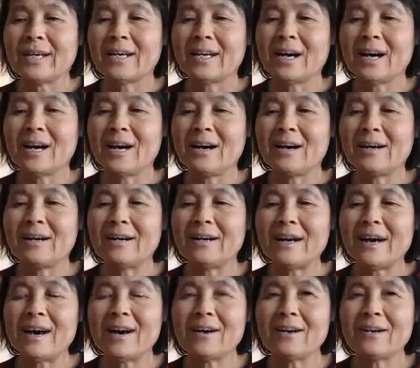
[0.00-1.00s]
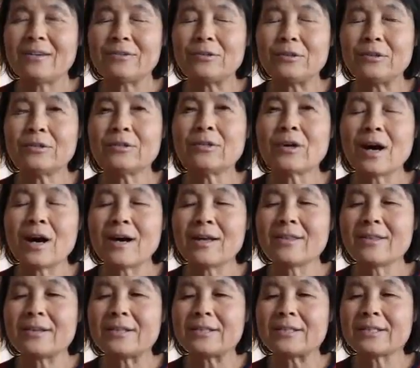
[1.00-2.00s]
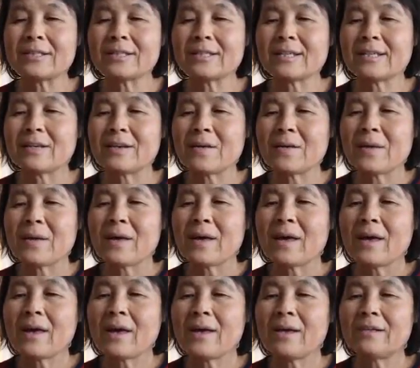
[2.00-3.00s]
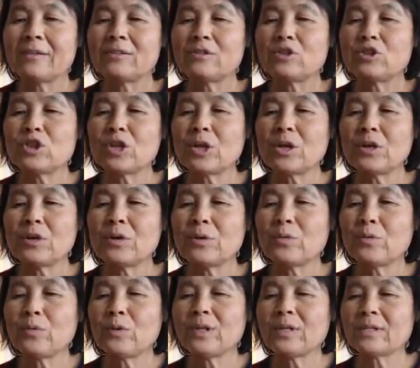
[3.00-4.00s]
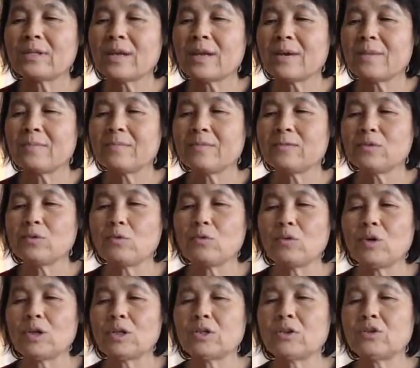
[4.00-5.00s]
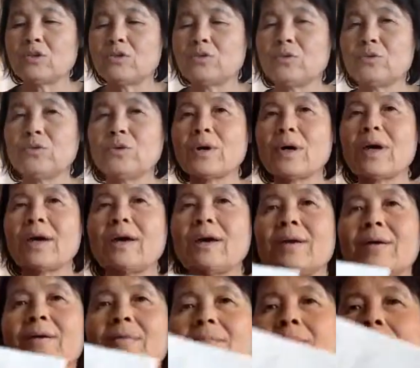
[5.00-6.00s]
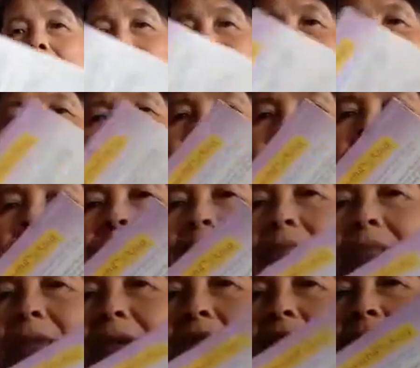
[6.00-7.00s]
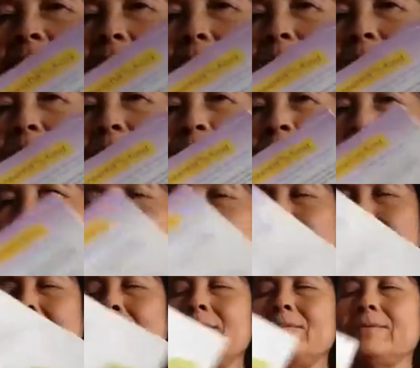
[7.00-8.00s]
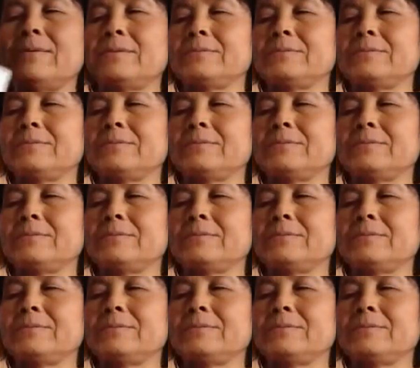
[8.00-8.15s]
uh, uh, good to others, and share with them what you have. Yeah, what you have.